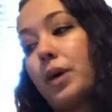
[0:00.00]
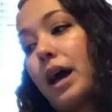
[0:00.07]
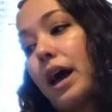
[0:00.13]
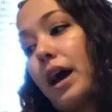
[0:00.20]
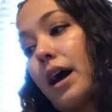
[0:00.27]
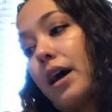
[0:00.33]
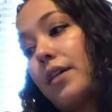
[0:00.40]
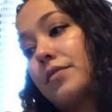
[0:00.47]

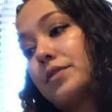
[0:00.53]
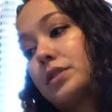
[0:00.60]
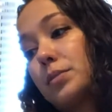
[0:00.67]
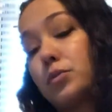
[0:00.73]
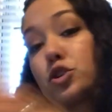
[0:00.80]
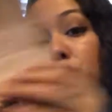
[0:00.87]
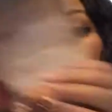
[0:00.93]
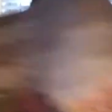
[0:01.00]
have
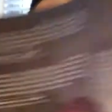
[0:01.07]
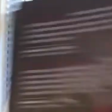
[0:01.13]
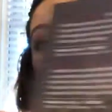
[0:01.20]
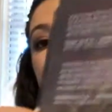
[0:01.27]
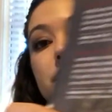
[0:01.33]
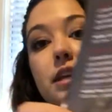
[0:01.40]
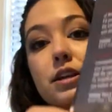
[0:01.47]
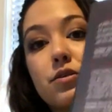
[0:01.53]
some
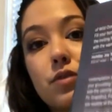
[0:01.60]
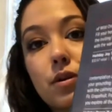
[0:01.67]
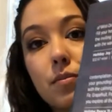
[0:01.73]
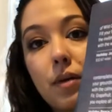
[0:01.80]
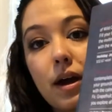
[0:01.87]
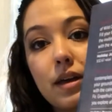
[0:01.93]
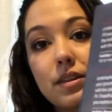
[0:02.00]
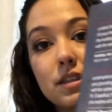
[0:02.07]
chocolate that you can
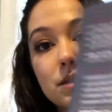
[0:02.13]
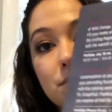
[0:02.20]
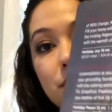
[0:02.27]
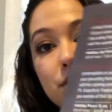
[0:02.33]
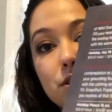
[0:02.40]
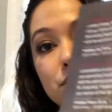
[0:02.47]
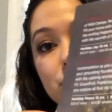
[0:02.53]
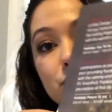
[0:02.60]
buy this
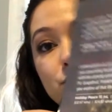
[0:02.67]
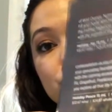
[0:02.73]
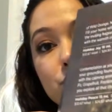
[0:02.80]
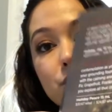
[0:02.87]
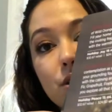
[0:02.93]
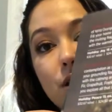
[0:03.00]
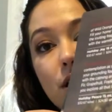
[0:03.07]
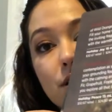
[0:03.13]
month too.
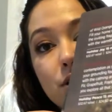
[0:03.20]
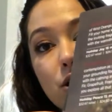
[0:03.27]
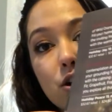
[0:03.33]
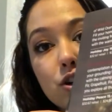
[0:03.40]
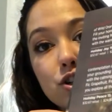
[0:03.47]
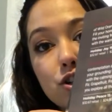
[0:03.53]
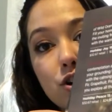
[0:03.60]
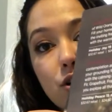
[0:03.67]
So the
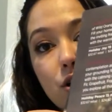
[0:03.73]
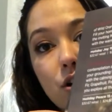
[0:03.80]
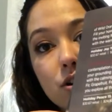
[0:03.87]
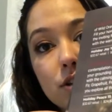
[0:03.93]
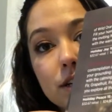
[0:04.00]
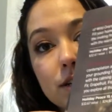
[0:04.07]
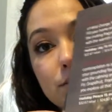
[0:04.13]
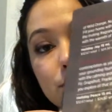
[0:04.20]
OnGuard chocolate,